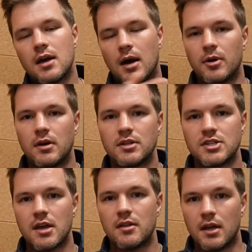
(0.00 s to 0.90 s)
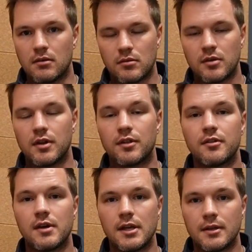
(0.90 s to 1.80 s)
I'm going to share then the
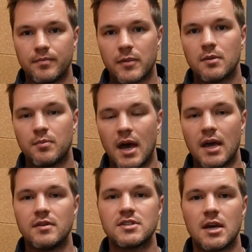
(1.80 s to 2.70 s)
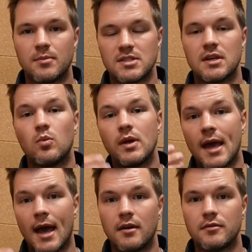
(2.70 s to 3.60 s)
three behavior statements that we
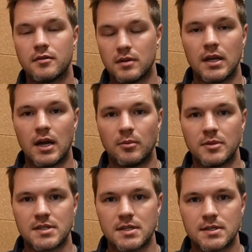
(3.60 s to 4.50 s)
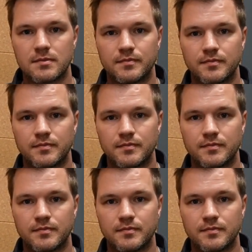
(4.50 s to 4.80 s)
have in our business.